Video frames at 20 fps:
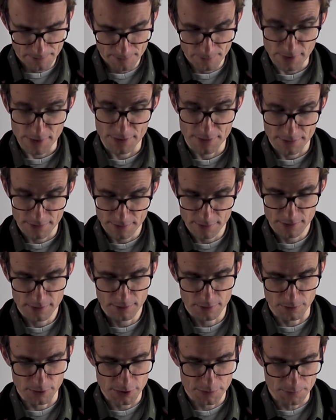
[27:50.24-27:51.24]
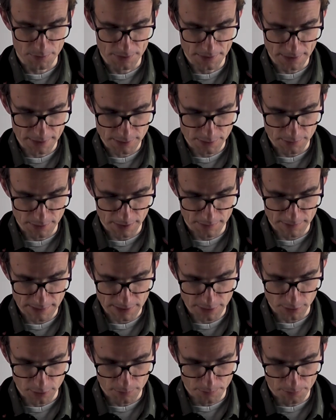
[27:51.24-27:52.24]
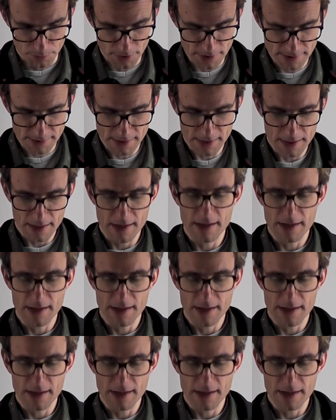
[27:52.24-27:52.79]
with corresponding to a critical point.